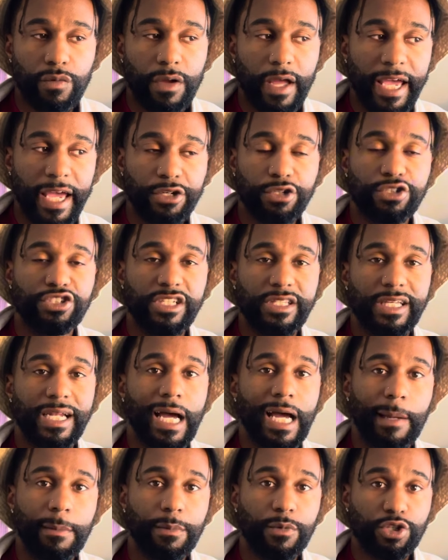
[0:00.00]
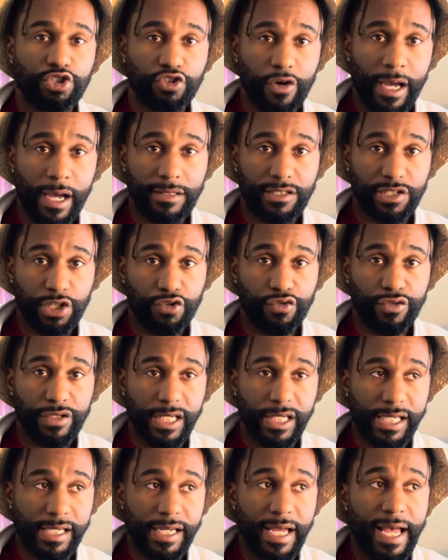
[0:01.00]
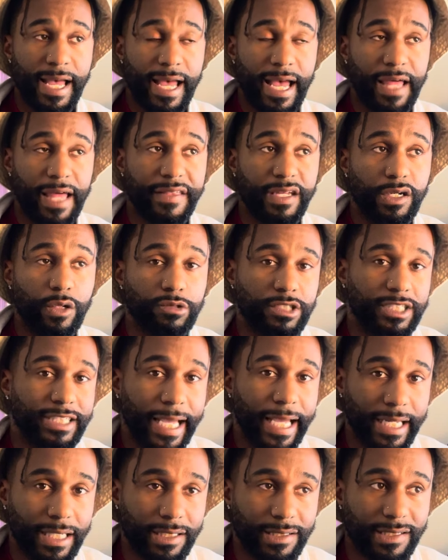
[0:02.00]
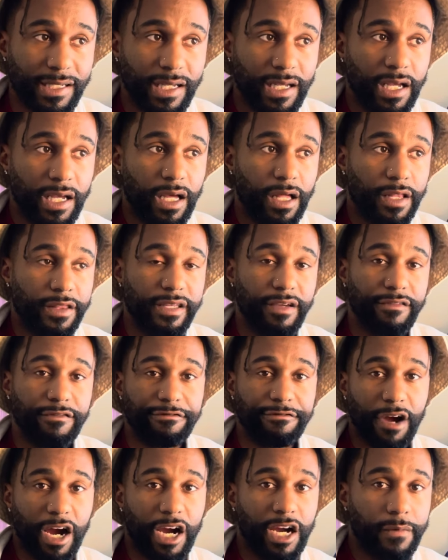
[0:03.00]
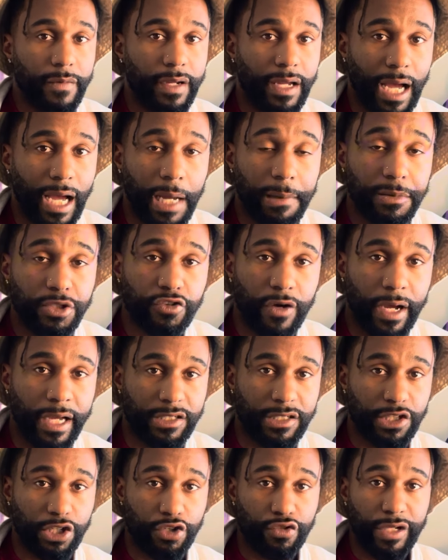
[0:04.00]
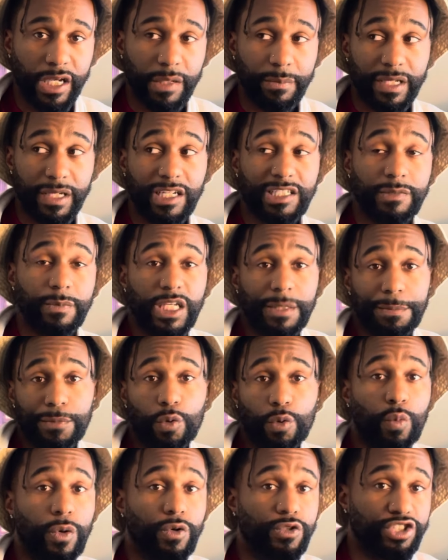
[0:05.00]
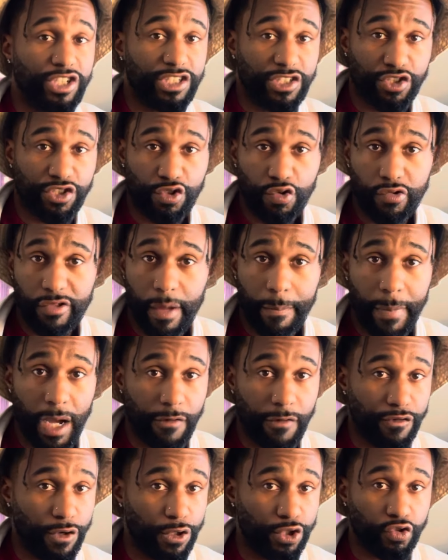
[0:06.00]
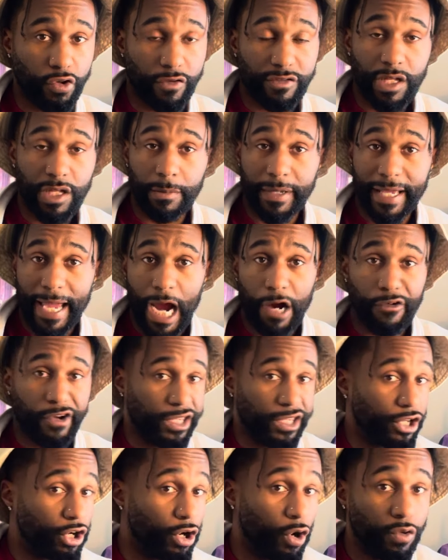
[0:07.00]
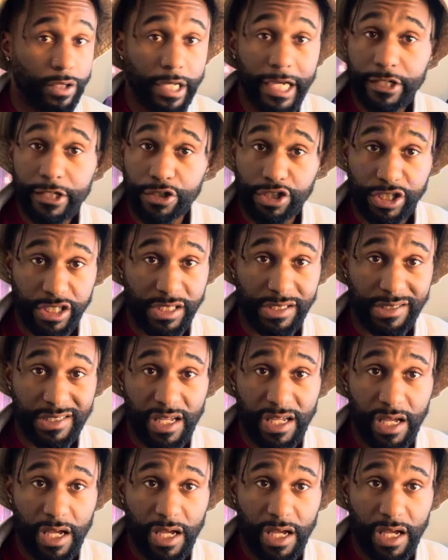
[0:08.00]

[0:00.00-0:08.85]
energy that I'm trying to create, and they don't taint the environment I'm trying to create, because people will just do that by virtue of them carrying their own energies.